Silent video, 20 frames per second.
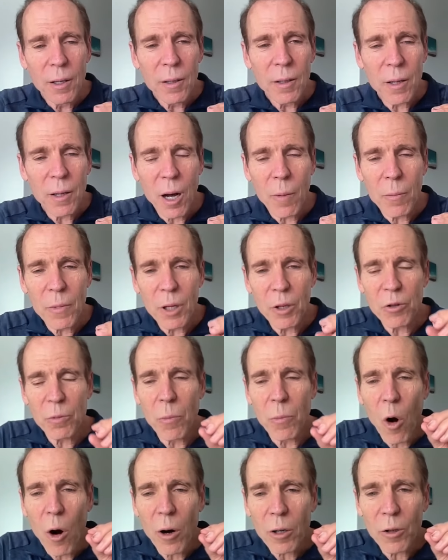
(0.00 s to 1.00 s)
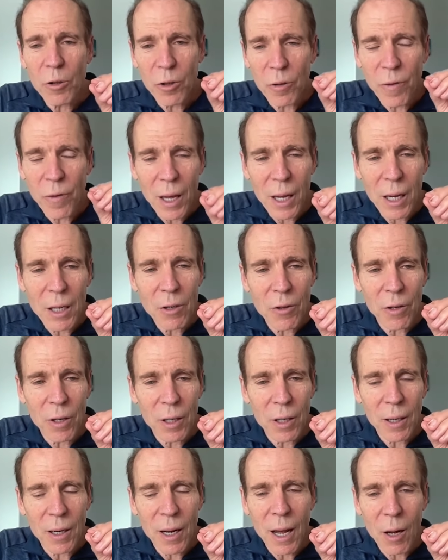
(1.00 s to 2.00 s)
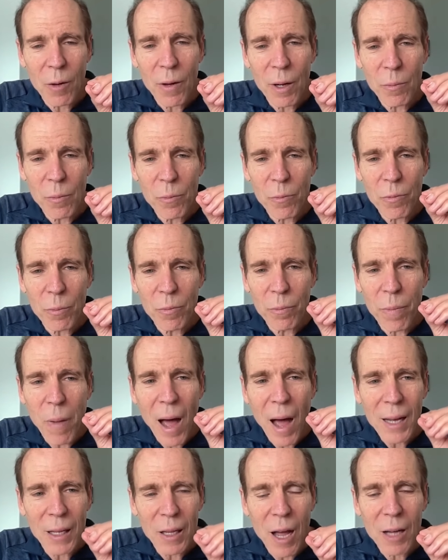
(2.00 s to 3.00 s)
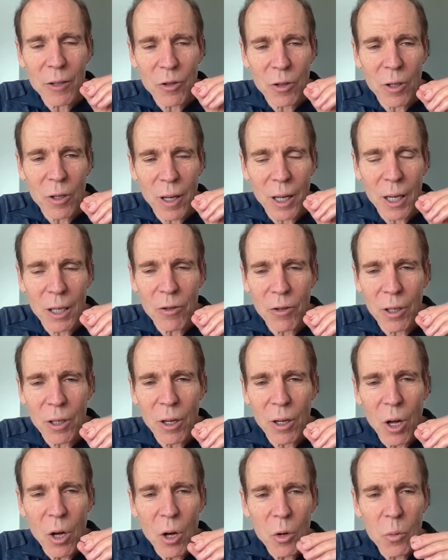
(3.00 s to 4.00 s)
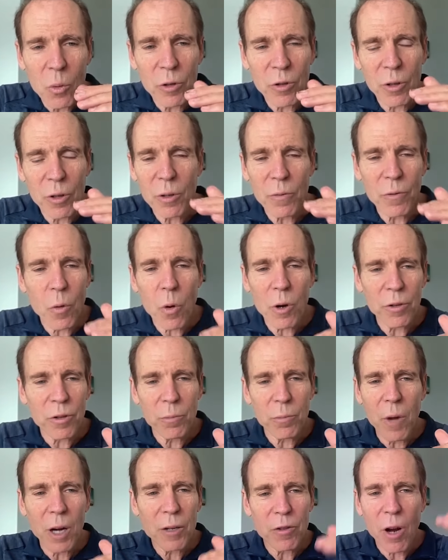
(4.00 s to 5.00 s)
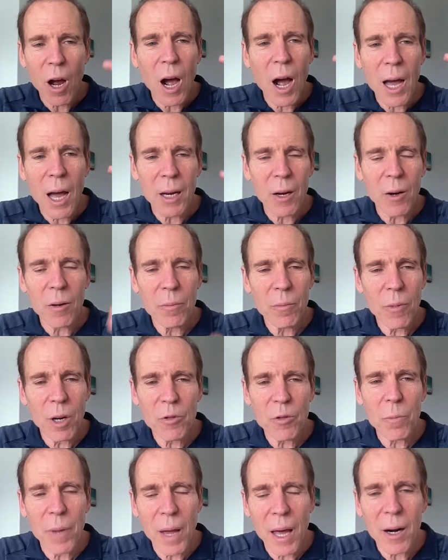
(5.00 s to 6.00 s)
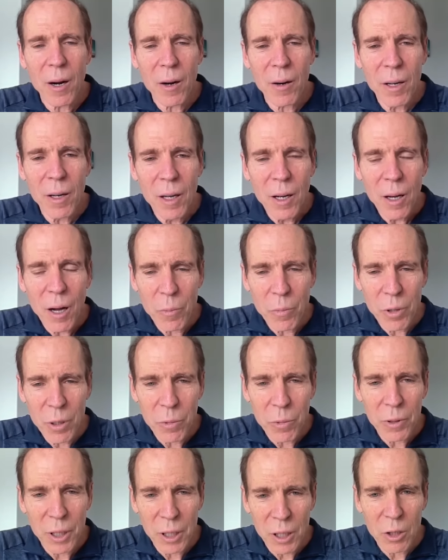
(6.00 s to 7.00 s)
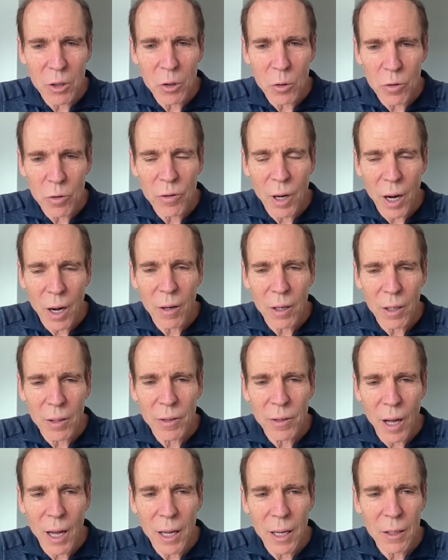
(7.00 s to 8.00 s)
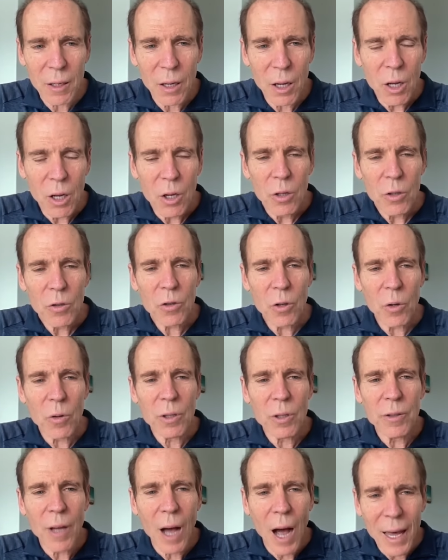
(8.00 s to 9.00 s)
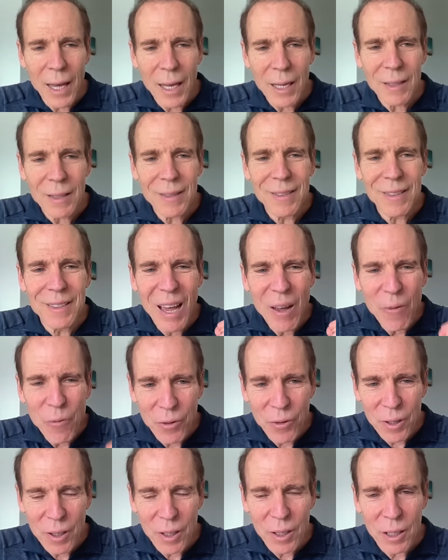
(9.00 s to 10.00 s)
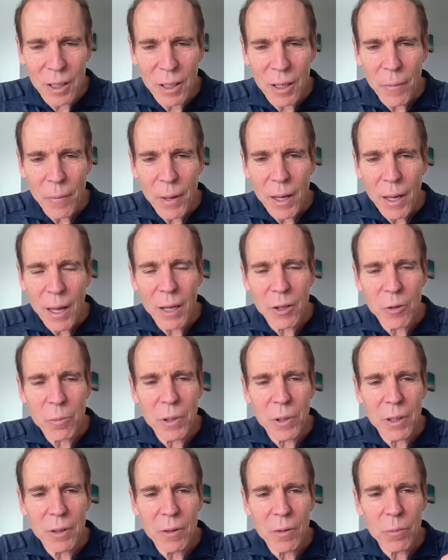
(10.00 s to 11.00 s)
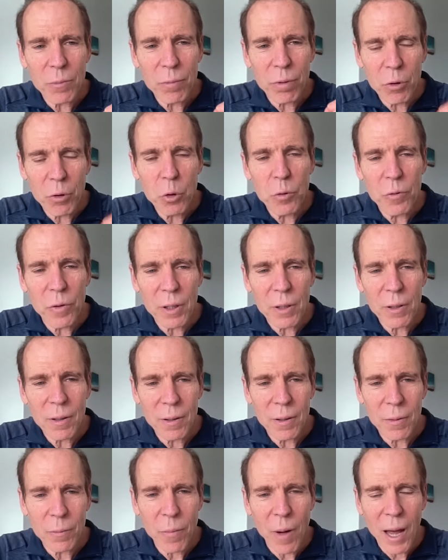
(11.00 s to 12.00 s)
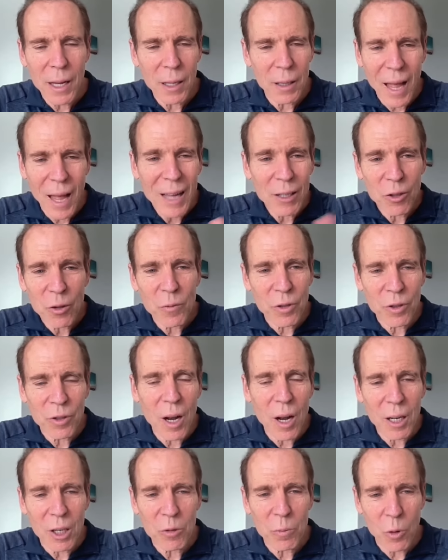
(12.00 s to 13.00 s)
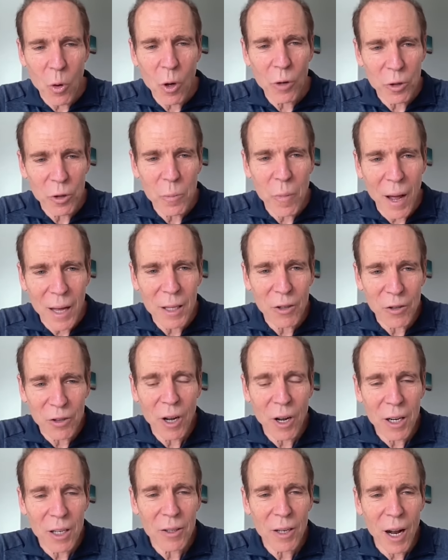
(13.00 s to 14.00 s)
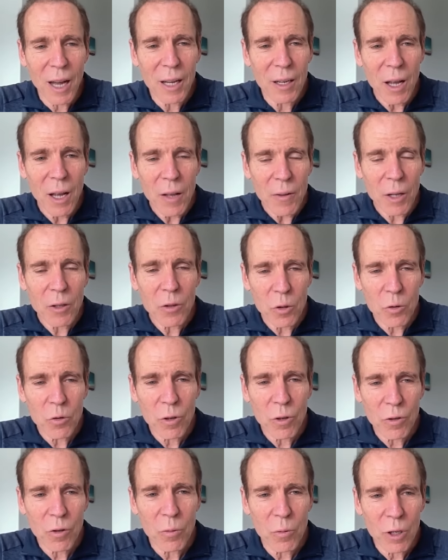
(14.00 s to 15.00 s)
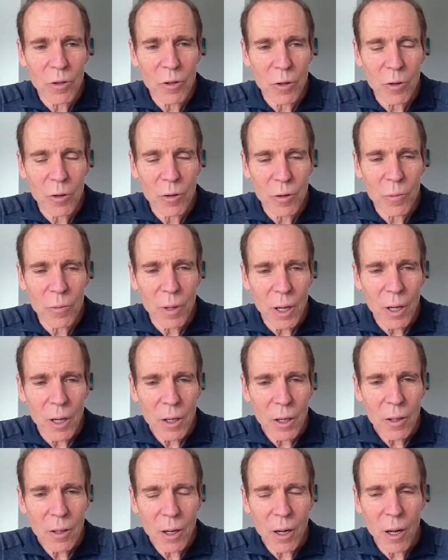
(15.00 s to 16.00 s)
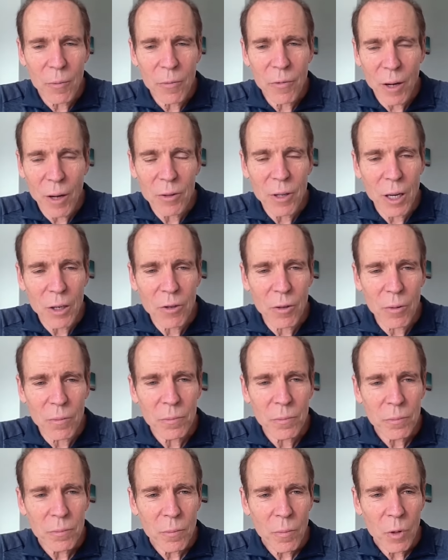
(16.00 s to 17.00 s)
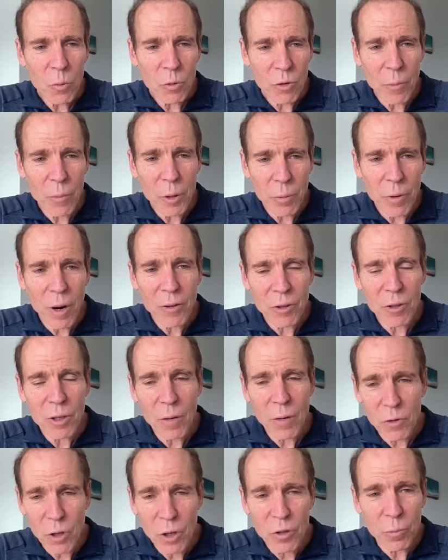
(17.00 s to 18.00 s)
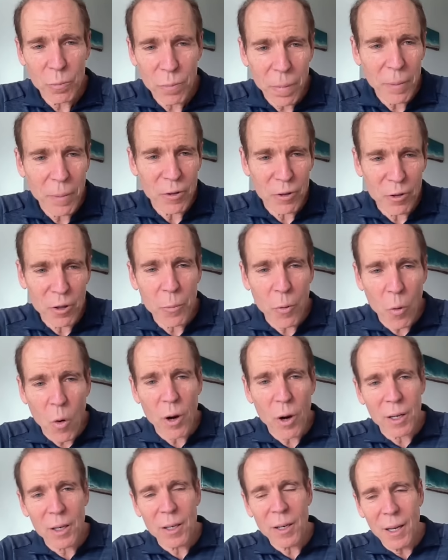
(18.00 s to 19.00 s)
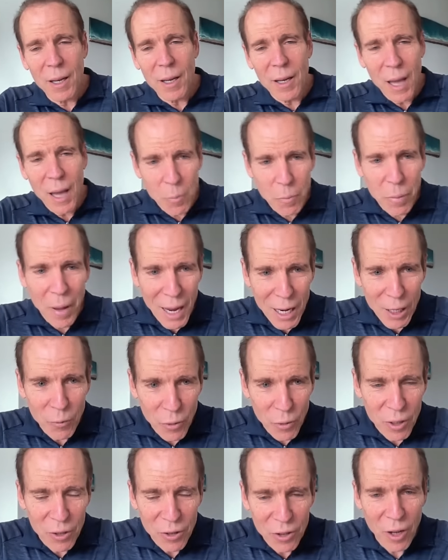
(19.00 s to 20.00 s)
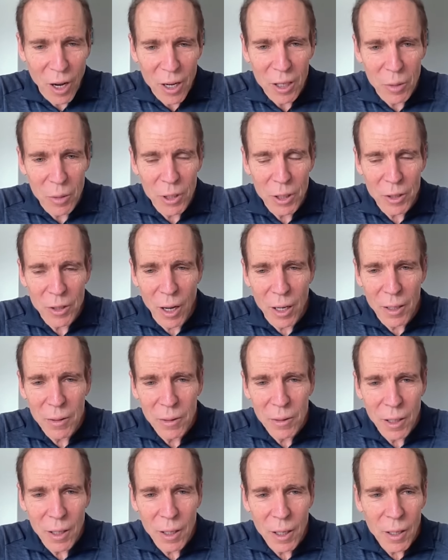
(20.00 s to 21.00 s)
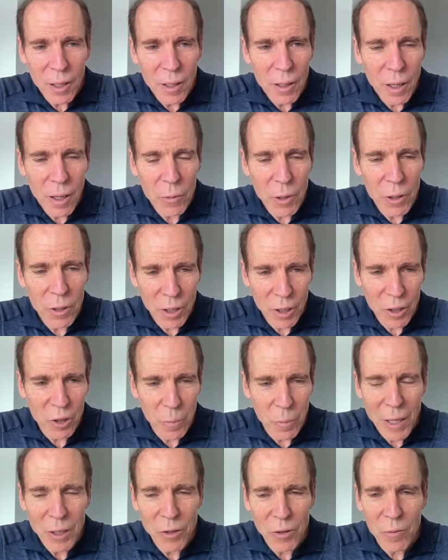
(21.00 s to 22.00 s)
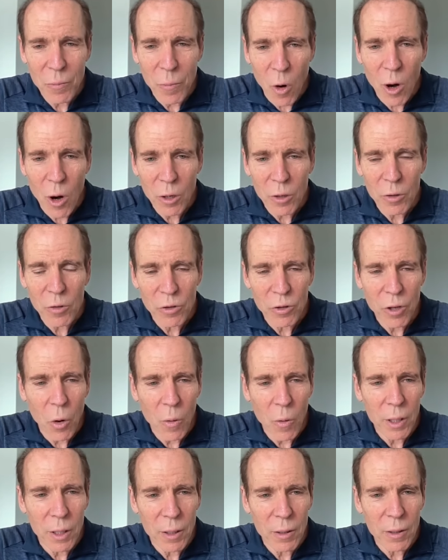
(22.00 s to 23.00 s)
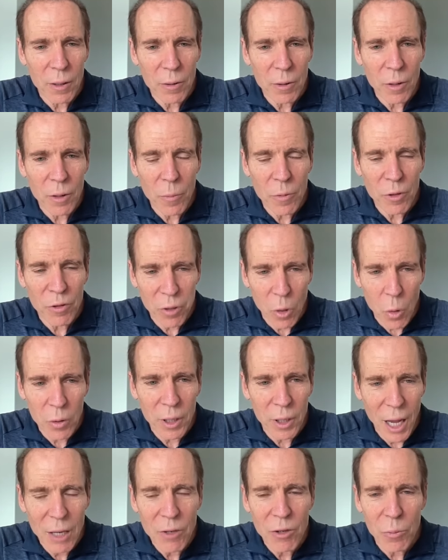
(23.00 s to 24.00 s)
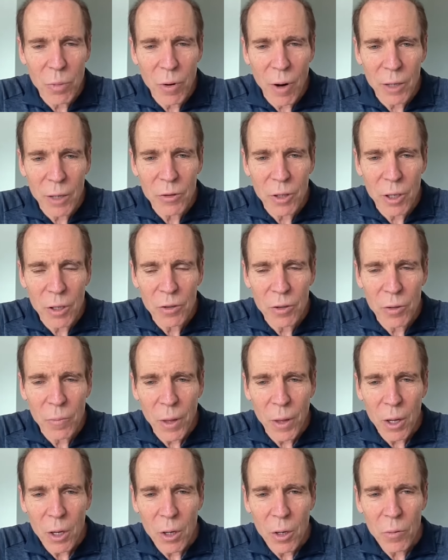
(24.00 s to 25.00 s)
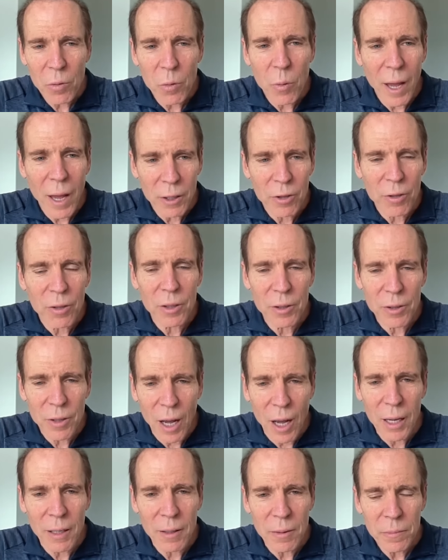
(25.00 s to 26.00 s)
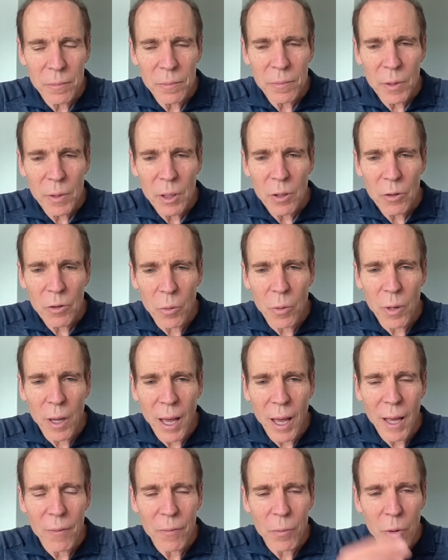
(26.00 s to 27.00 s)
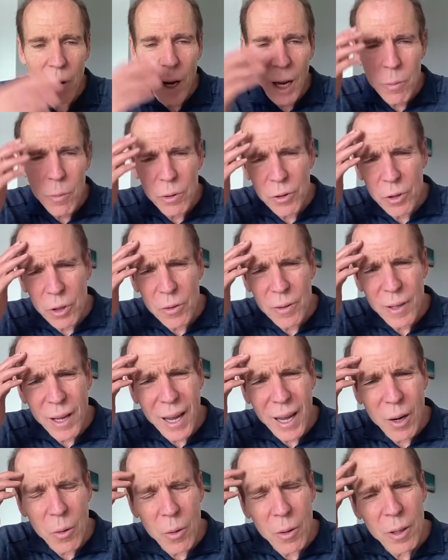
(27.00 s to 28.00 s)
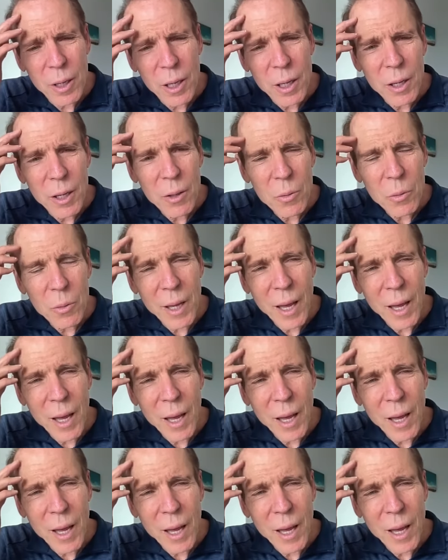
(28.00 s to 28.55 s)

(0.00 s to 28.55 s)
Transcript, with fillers: um, these markers of aging and how and biological aging was of course much higher, much better on people eating a nutritarian diet. So the diet definitely has been proven by lots of studies, but also by this study that I that the Nutritional Research um, Foundation, which I'm the president of, just supported and paid for this study to be done on these expensive markers showing um, slowing the aging process through excellent diet. So we have we're able to now we